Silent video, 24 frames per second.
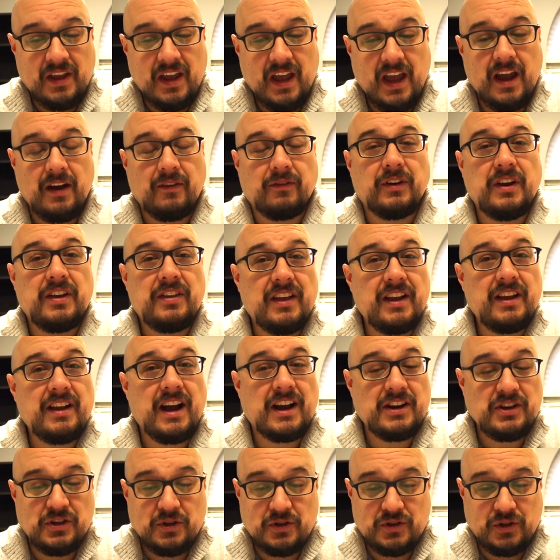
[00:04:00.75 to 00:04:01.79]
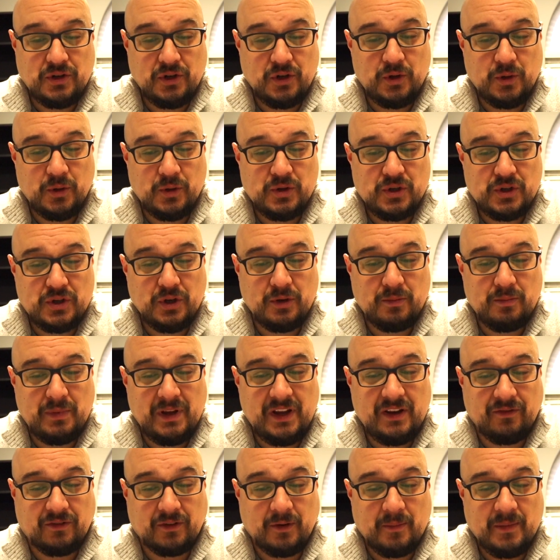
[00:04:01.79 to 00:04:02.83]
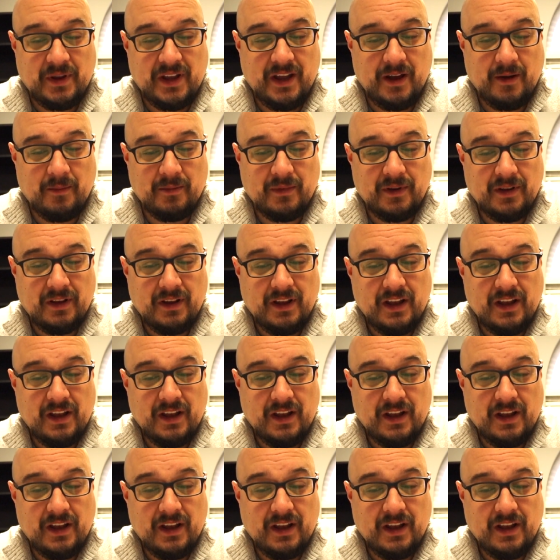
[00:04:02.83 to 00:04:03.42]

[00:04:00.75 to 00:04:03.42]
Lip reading: Everything I do should be from Him.